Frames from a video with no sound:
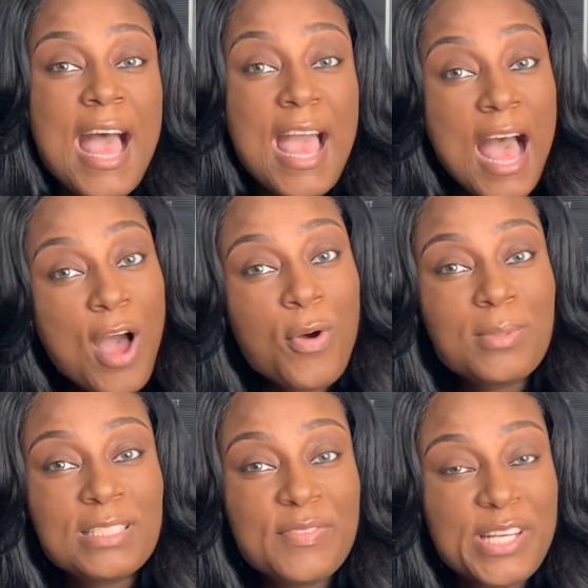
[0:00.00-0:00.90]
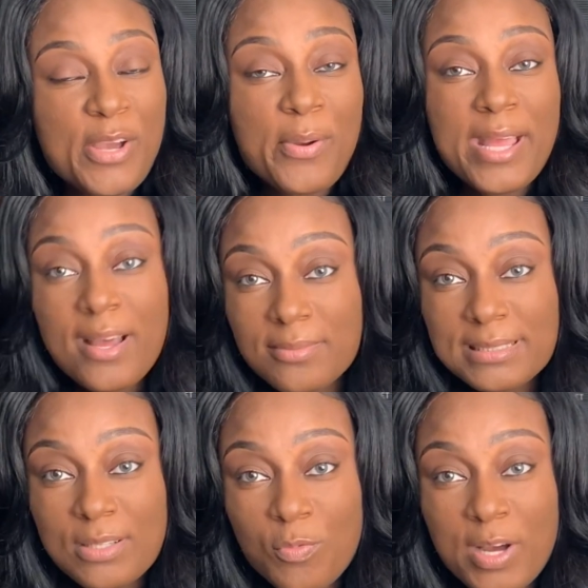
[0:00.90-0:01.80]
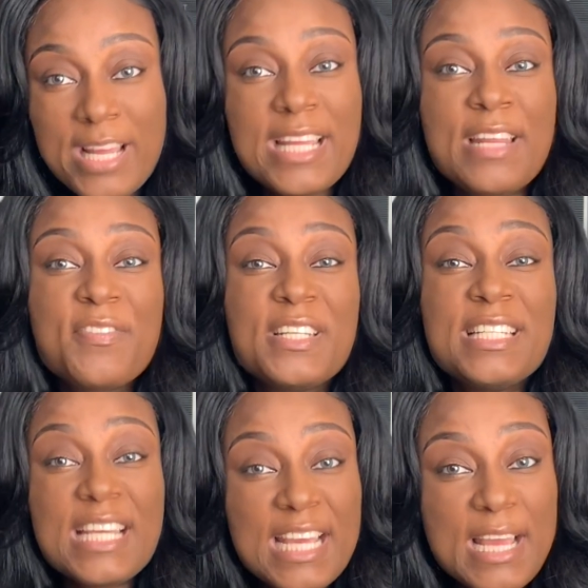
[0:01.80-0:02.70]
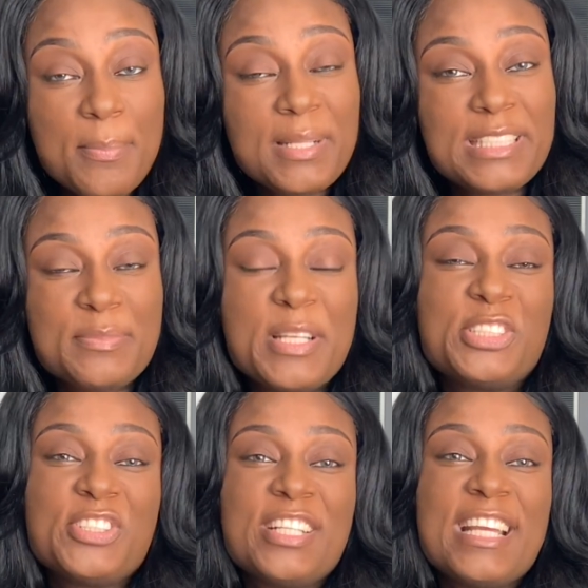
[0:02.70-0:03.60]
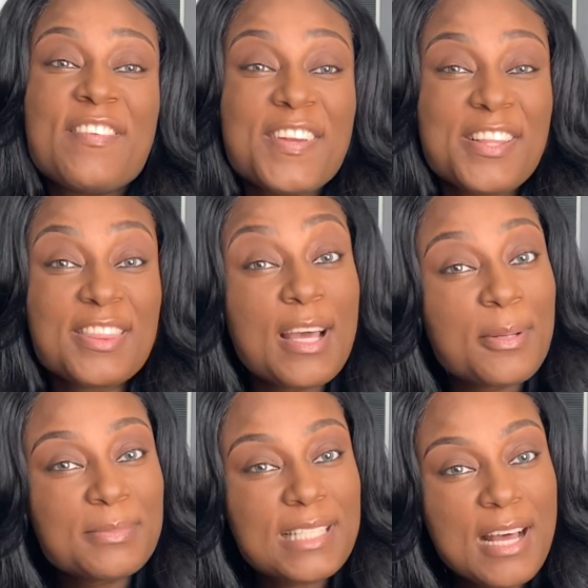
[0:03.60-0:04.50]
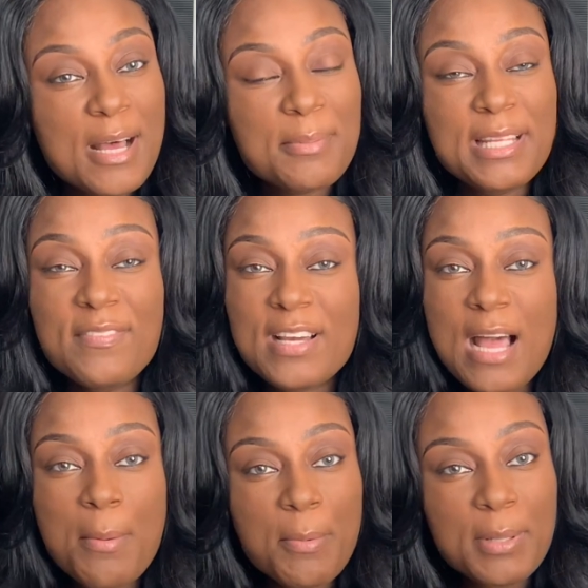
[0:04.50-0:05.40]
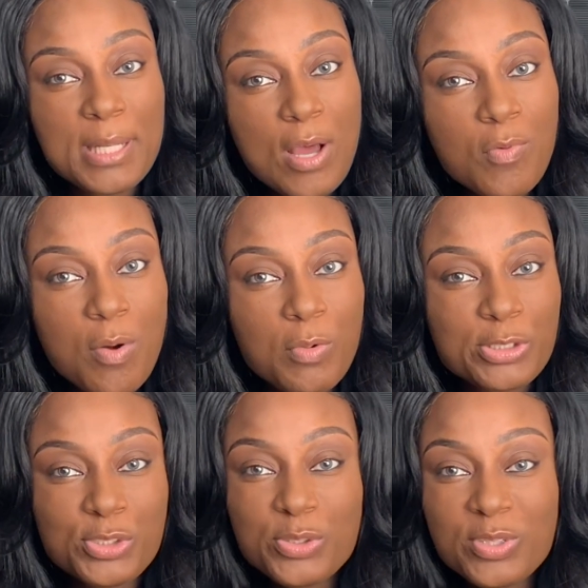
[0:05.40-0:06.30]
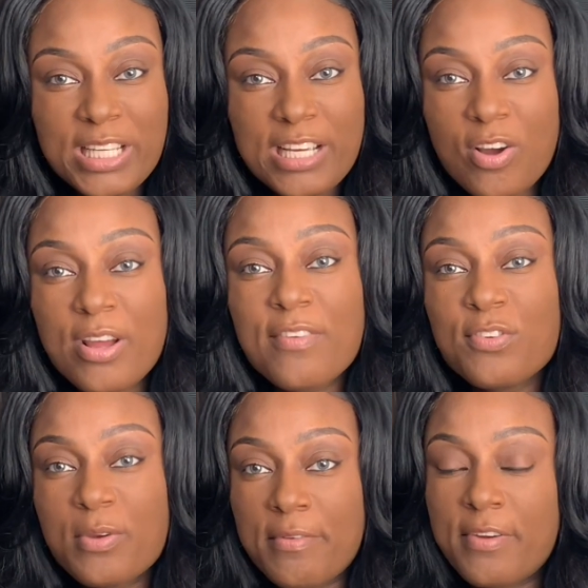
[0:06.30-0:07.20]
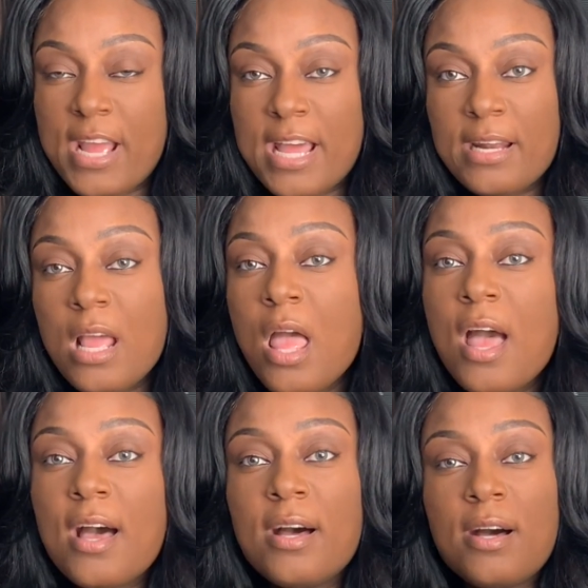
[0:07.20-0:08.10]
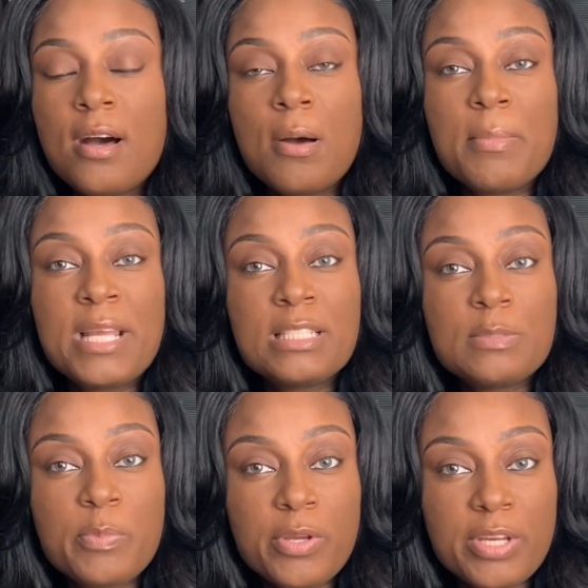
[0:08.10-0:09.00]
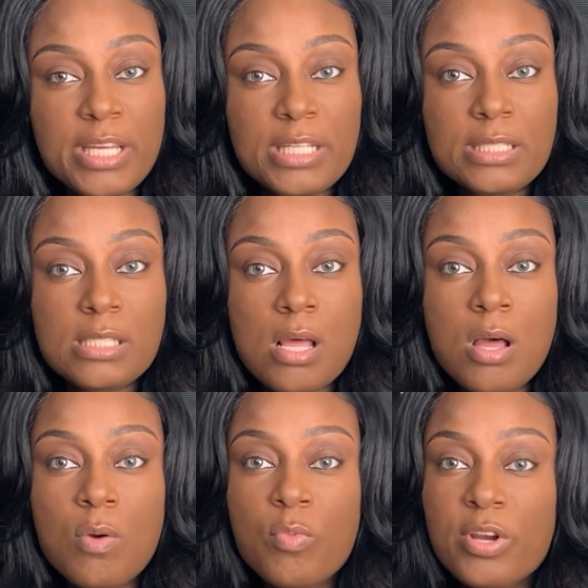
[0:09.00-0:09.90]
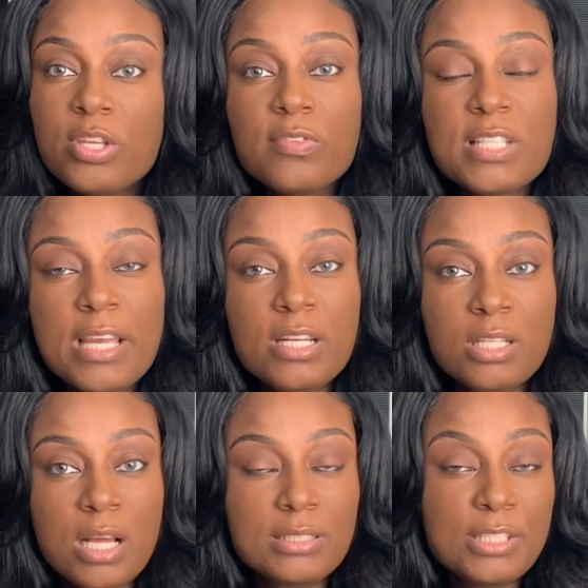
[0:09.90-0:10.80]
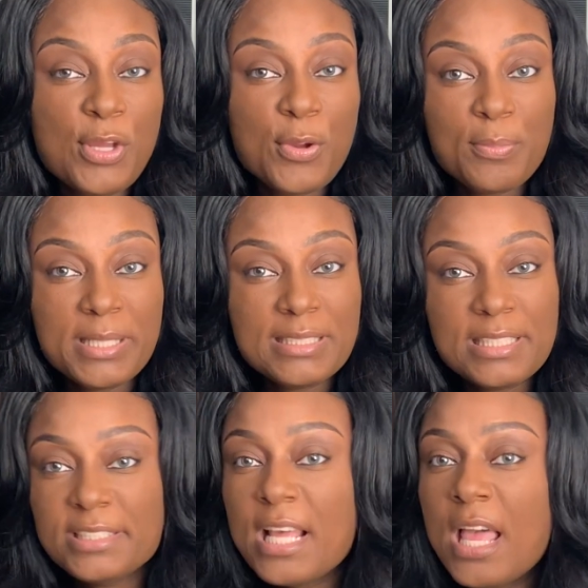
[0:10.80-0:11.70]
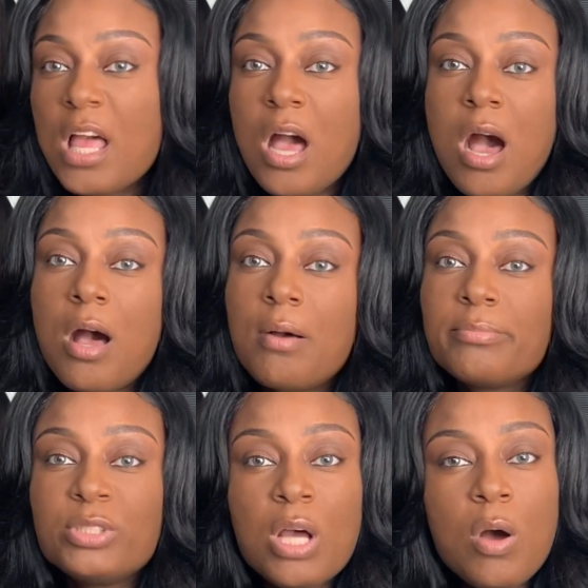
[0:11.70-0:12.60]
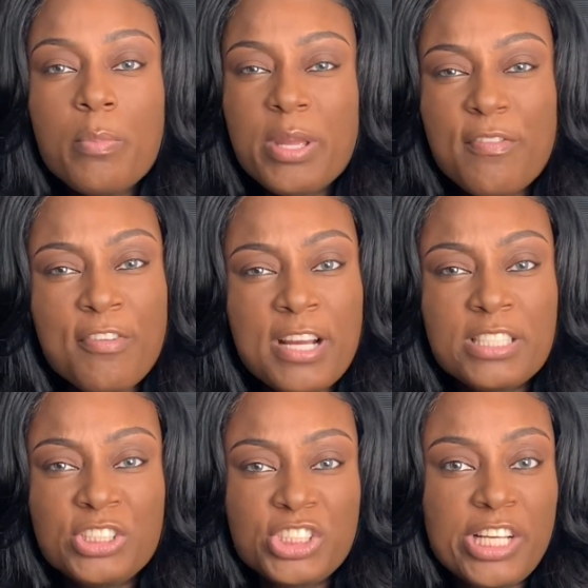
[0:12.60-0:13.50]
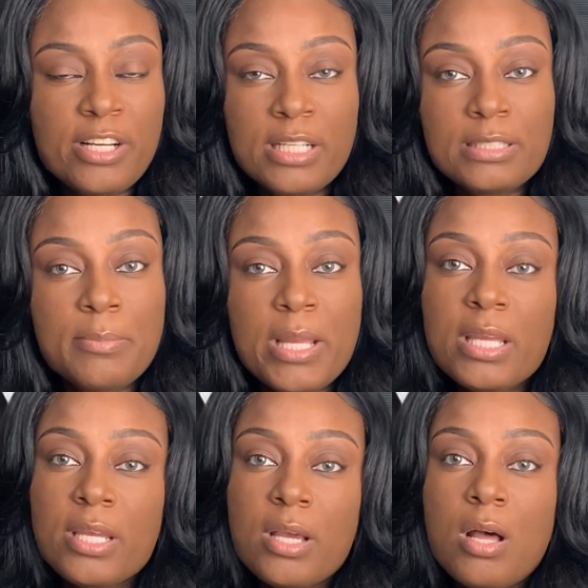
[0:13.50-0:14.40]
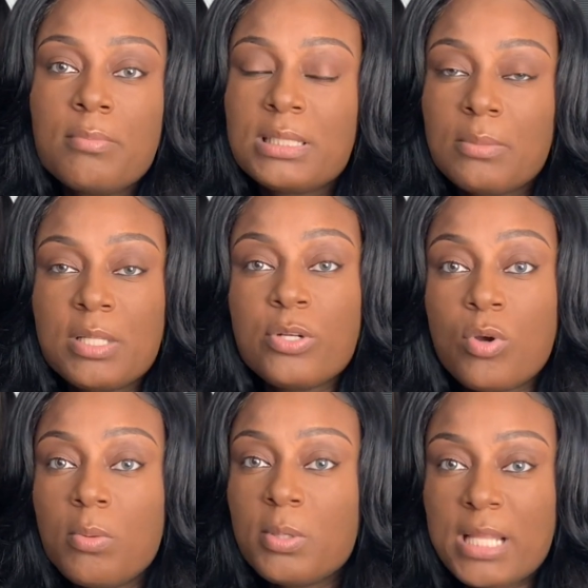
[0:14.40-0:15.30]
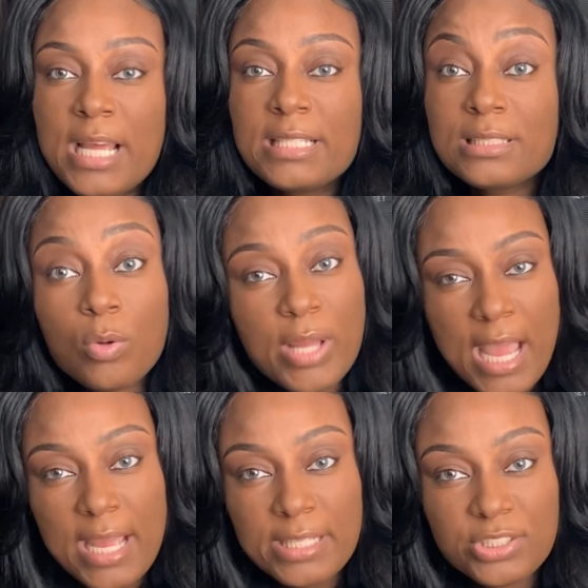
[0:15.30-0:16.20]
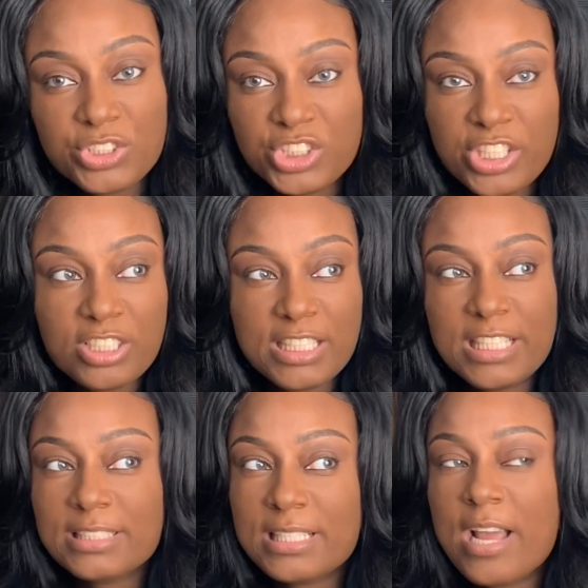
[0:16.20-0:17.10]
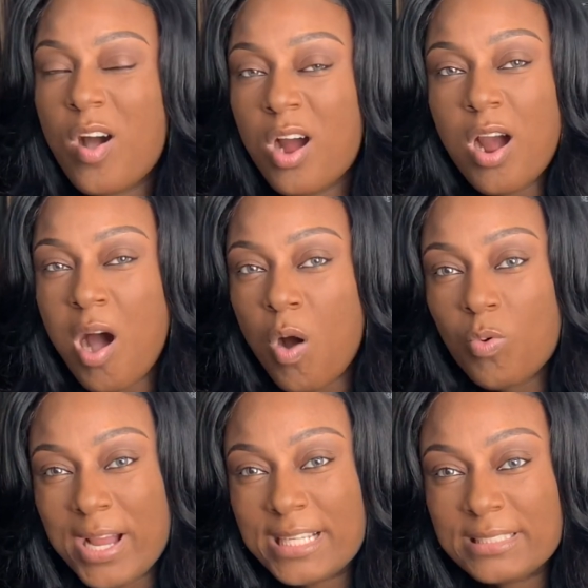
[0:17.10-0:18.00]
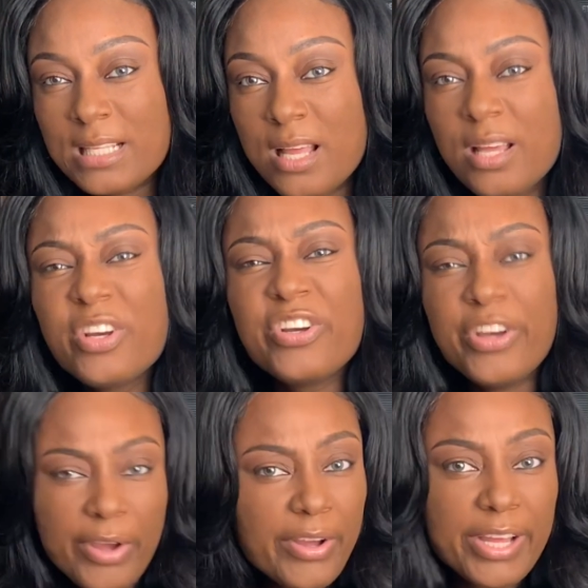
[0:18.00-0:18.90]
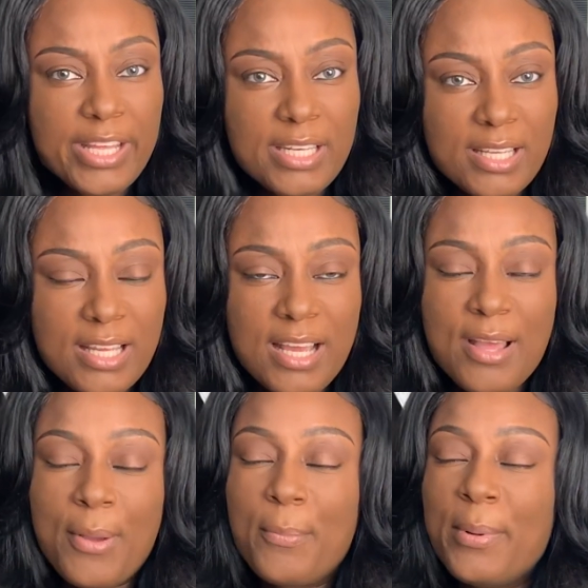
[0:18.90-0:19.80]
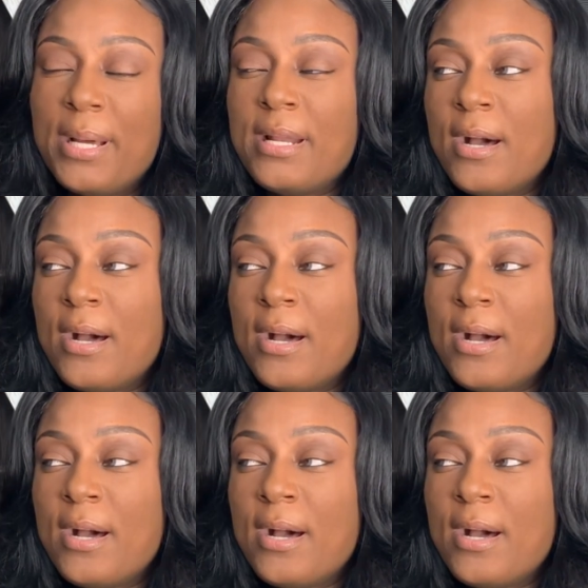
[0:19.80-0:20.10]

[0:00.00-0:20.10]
I hope this video helped someone, and if it did, please make sure to give it a thumbs up. Leave a comment below on what you think, or if you ever had a experience where you've taken a loss in your business. Don't be afraid to share. Let's make it something normal, that it's okay to share things that aren't always good. But